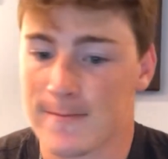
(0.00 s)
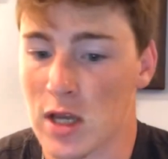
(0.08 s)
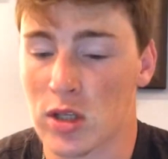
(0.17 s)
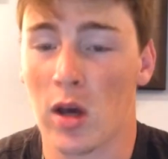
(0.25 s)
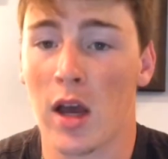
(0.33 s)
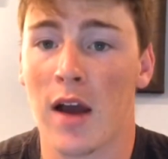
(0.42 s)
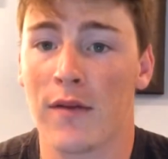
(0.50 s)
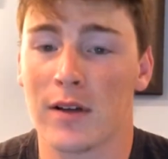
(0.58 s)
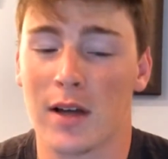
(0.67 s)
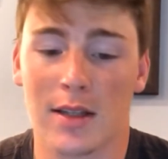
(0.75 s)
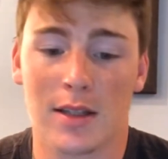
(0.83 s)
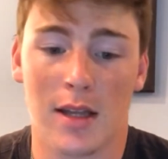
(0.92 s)
That's all I have for
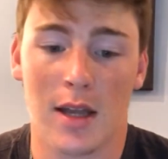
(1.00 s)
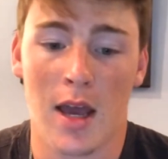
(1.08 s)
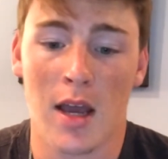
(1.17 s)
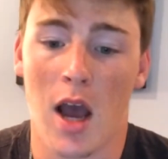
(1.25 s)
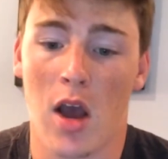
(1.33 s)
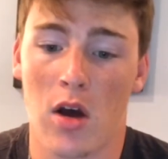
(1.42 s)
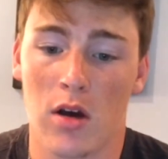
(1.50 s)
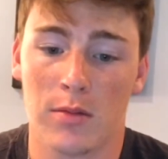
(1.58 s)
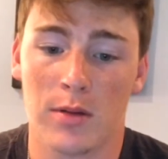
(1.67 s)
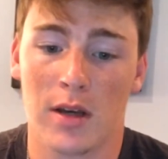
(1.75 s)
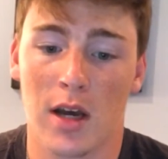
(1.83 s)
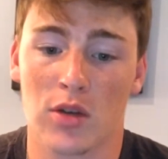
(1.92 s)
you guys today. I
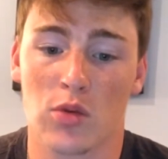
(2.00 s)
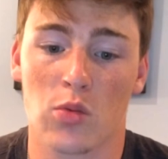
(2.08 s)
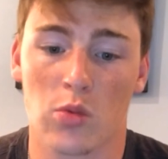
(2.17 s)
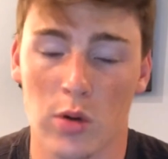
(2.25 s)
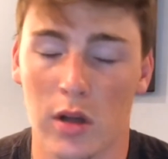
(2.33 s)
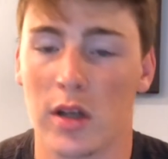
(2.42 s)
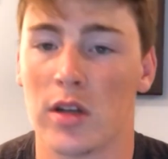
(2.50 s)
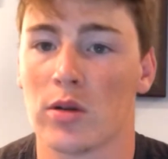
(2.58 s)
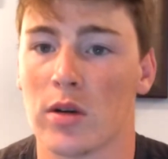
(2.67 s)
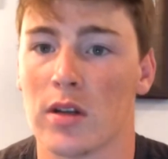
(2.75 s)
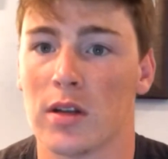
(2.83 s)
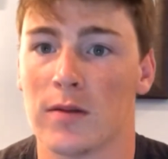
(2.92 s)
hope you guys really
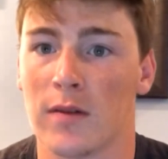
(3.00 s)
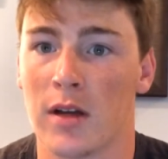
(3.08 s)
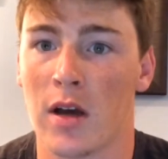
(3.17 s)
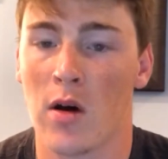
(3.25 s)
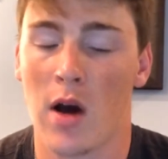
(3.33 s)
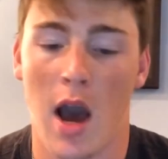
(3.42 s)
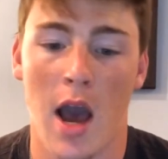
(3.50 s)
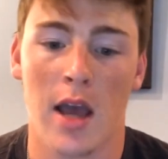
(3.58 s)
enjoyed this video.